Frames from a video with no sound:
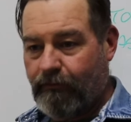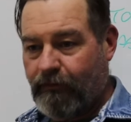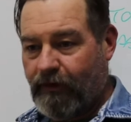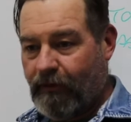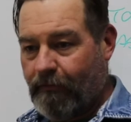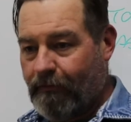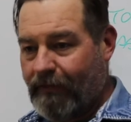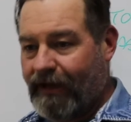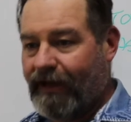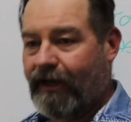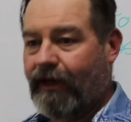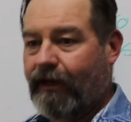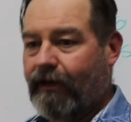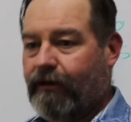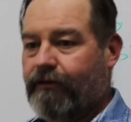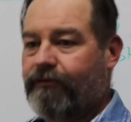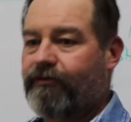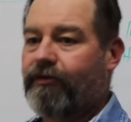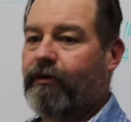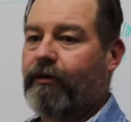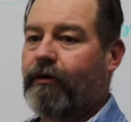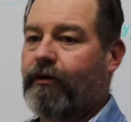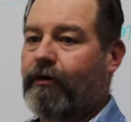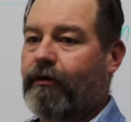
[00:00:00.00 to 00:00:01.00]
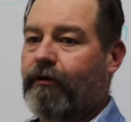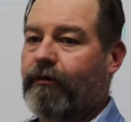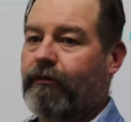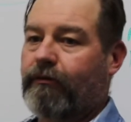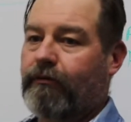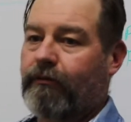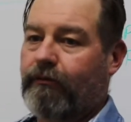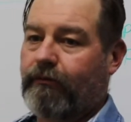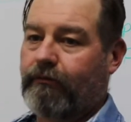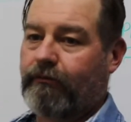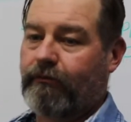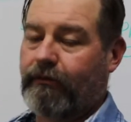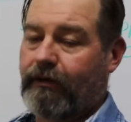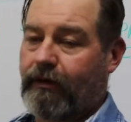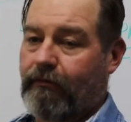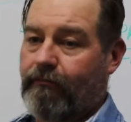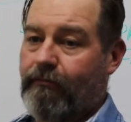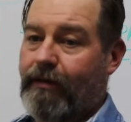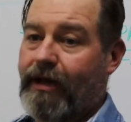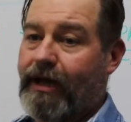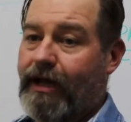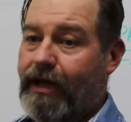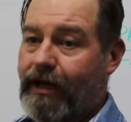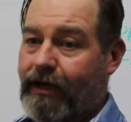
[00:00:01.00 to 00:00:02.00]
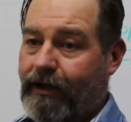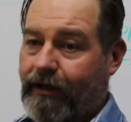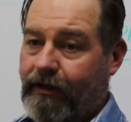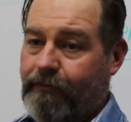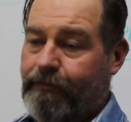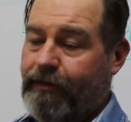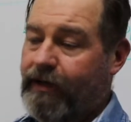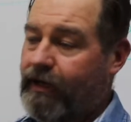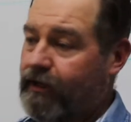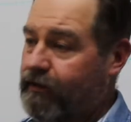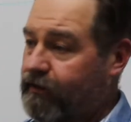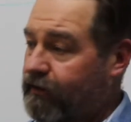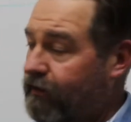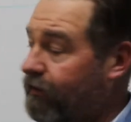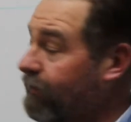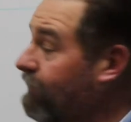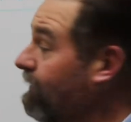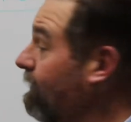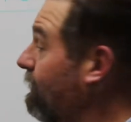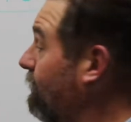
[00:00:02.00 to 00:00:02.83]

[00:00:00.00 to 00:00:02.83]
the main concern, in my opinion,